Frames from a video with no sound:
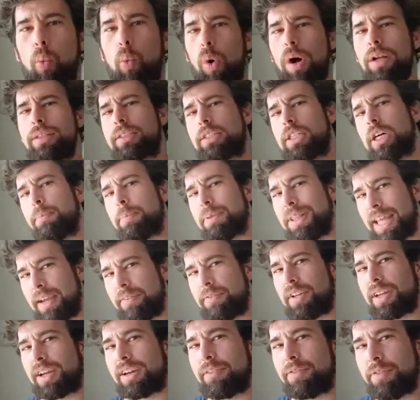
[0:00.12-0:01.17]
What's up,
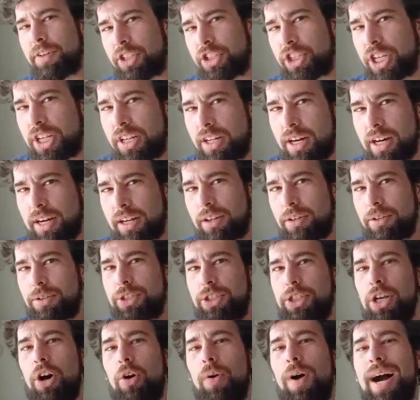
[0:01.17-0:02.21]
lifting aficionado?
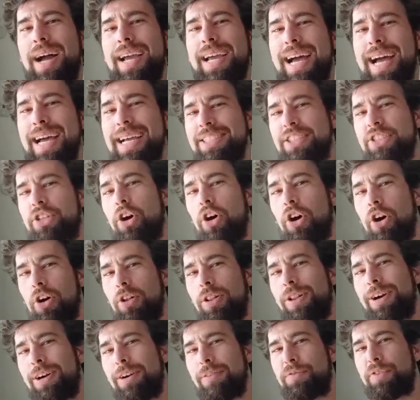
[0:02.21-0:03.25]
So I asked
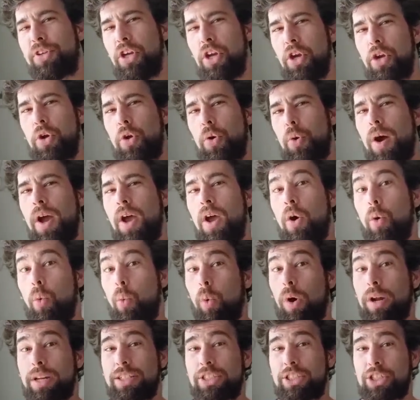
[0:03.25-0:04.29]
all of you,
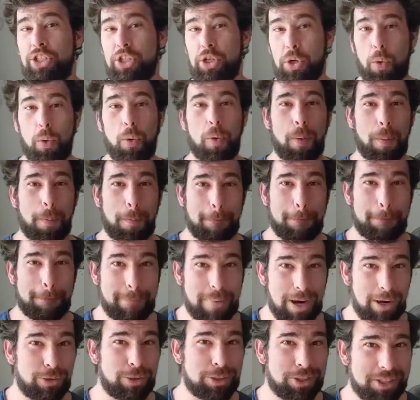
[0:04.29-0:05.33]
what is your
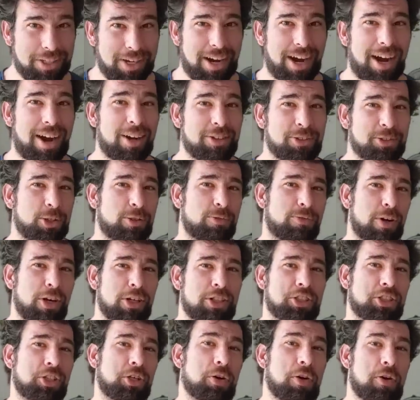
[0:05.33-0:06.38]
most
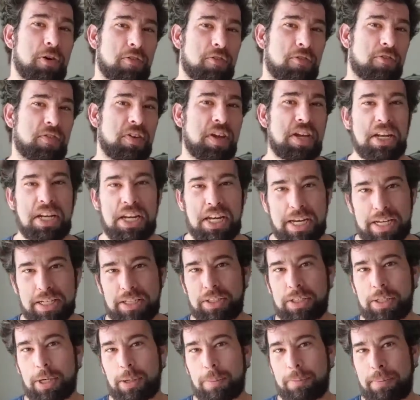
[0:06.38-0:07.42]
controversial
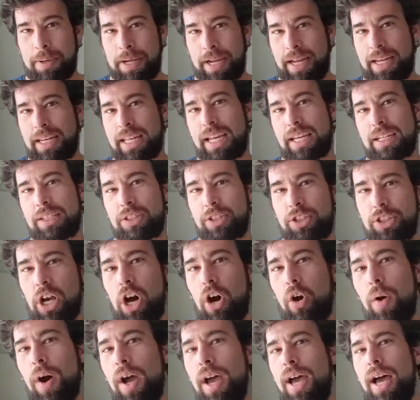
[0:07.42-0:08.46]
fitness opinion?
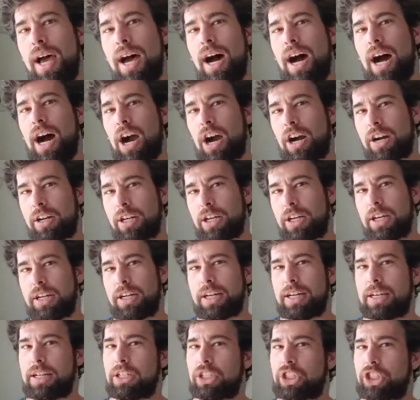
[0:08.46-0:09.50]
So I'm going
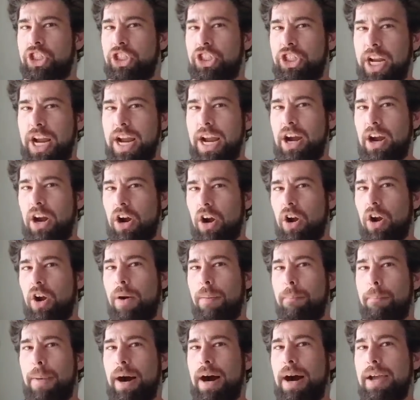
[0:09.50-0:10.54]
to share
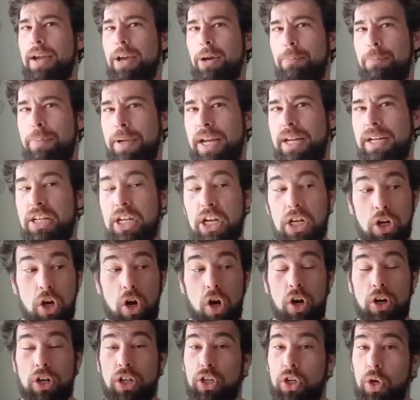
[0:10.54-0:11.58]
my opinion
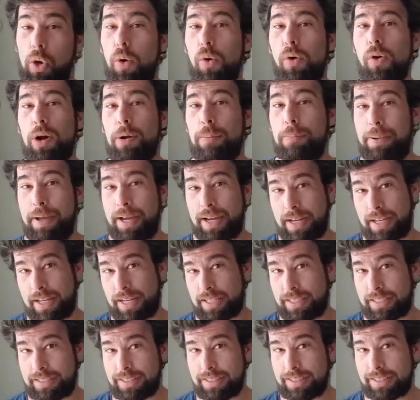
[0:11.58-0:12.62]
on your
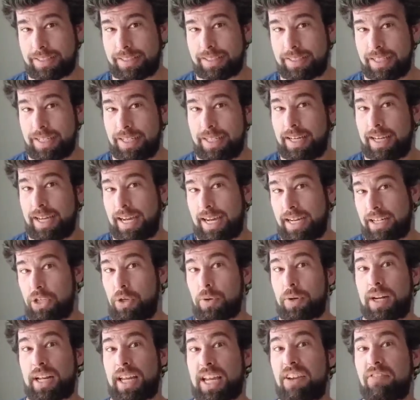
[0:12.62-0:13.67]
opinions, and you
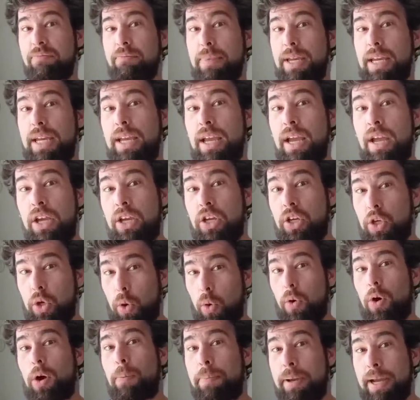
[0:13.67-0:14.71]
can give me
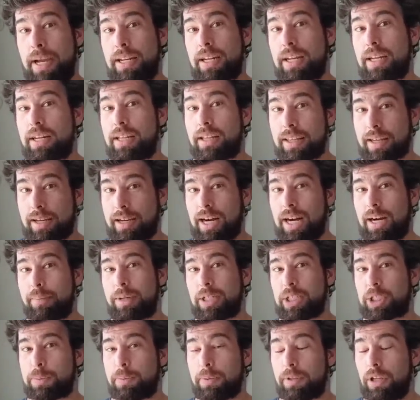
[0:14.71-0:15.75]
your opinion in the
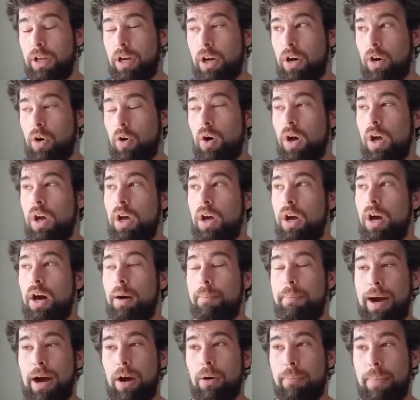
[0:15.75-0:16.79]
comments below
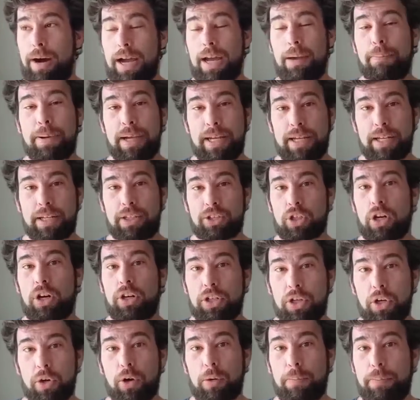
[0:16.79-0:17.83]
about my opinions on
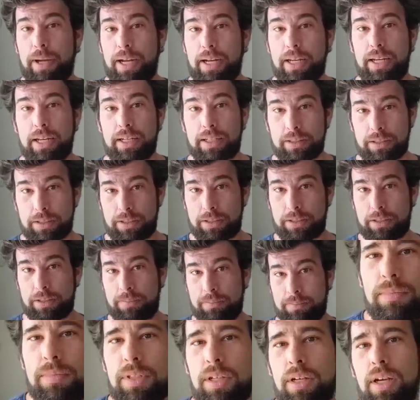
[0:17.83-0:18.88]
your opinions.
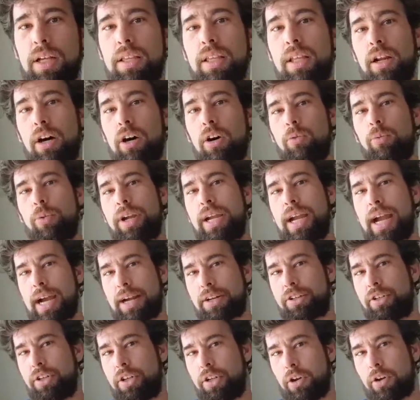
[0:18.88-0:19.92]
And then I'll
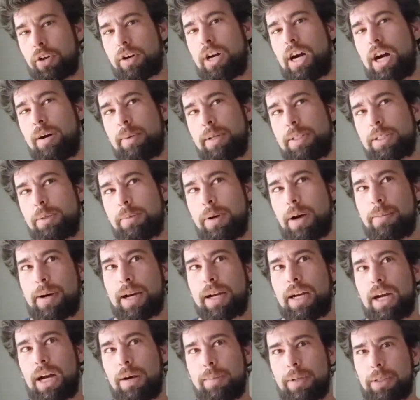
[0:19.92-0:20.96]
react to your comments about my
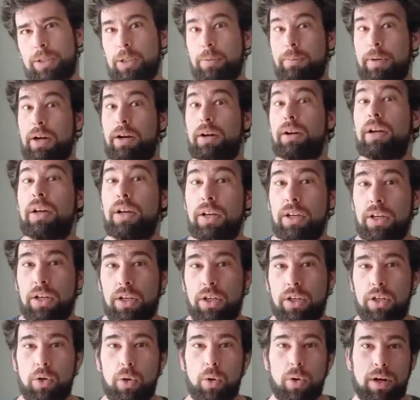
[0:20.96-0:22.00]
comments about
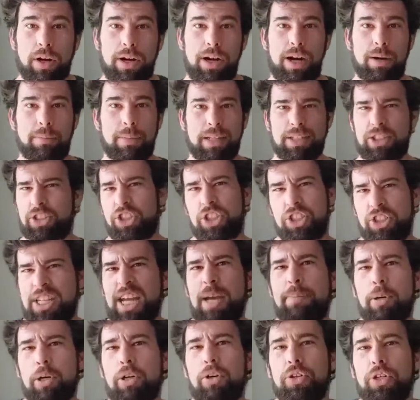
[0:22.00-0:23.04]
your comments. Just
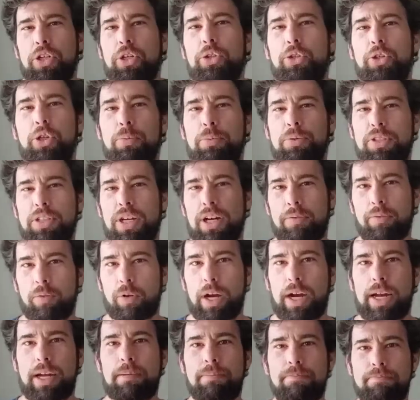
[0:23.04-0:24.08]
typical YouTube stuff,
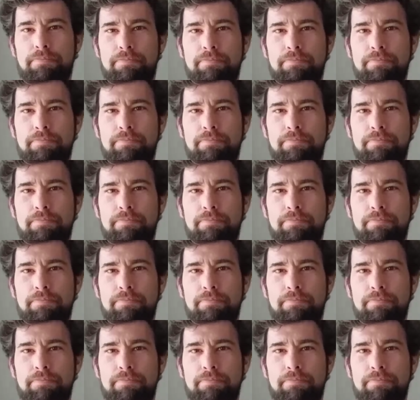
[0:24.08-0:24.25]
right?